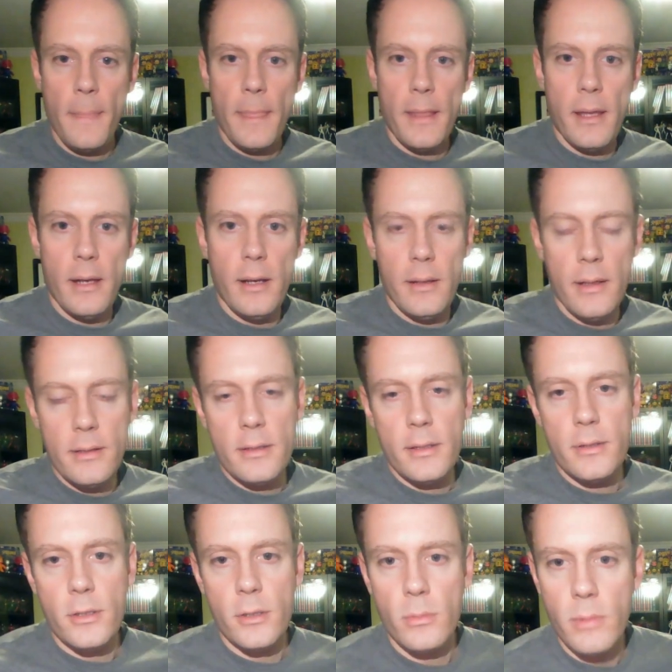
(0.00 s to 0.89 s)
And in this
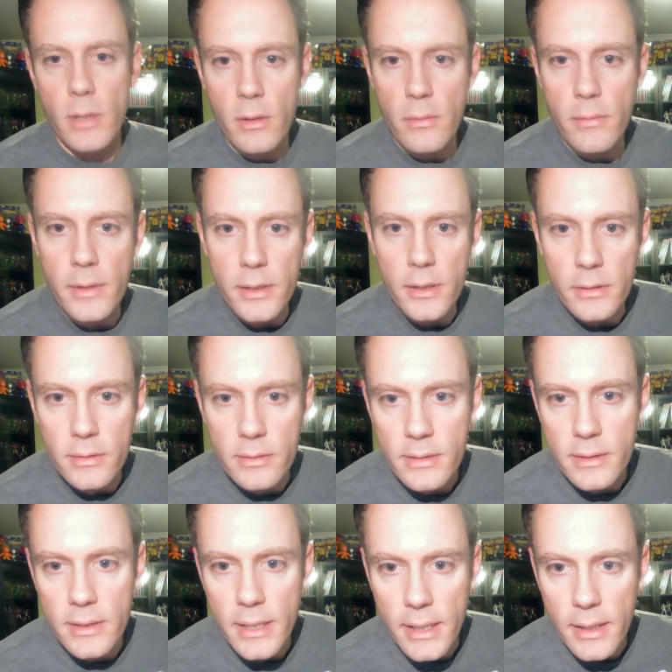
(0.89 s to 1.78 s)
issue, Reed
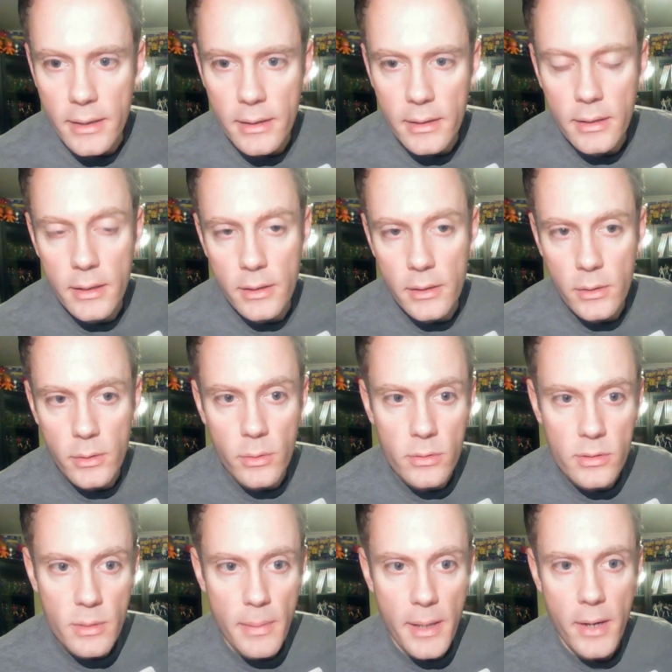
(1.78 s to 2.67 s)
reveals that he
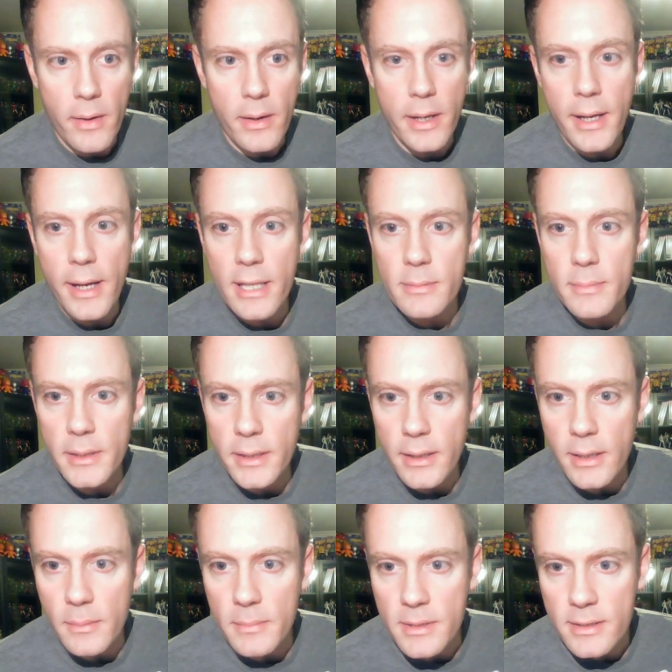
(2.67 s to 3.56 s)
used the power cosmic
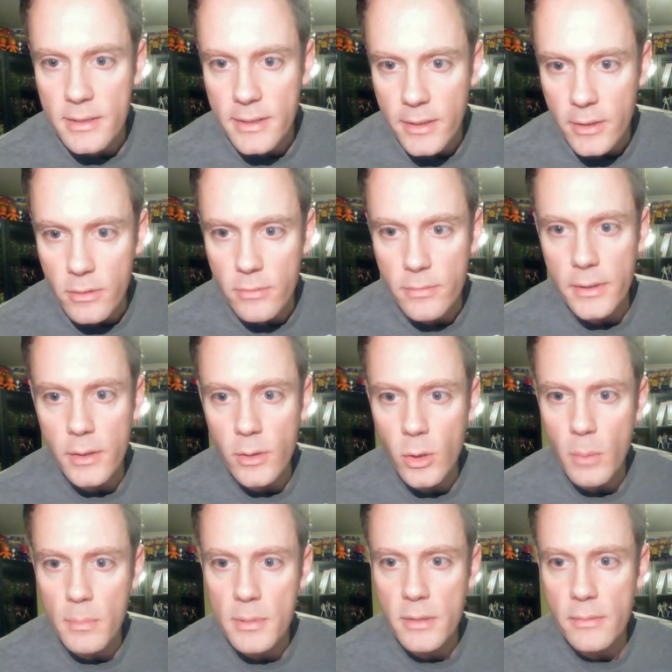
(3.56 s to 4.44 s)
on himself in
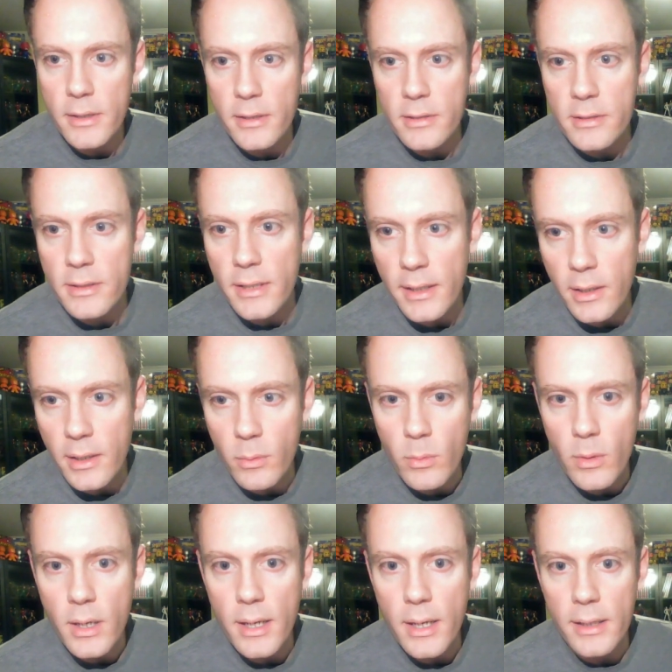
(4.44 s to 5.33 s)
hopes of understanding
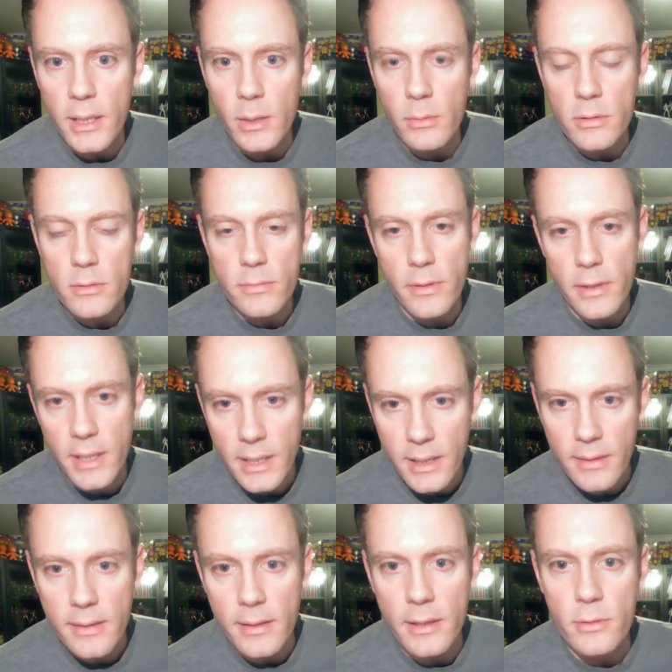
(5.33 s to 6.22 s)
why he was
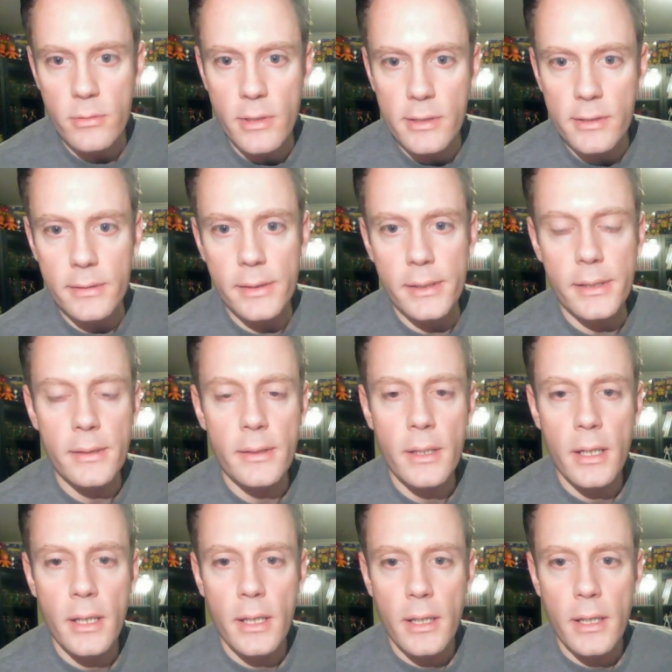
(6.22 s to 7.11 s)
forgetting things recently,
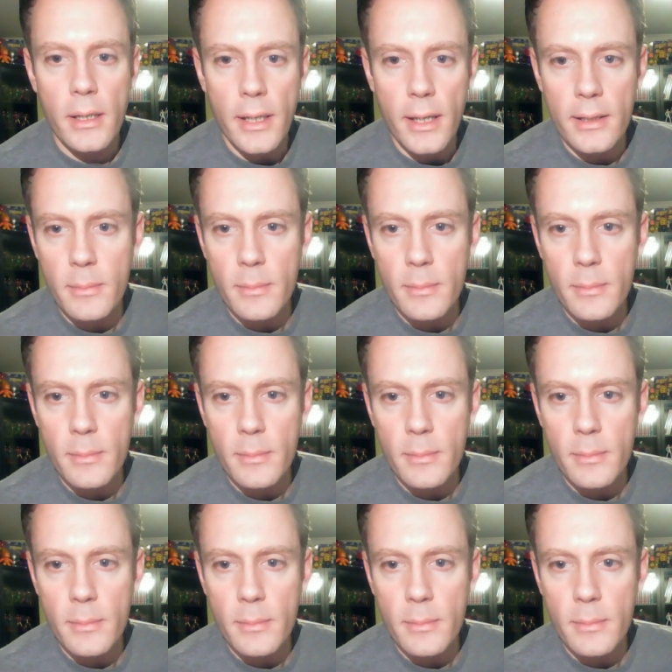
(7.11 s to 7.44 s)
and to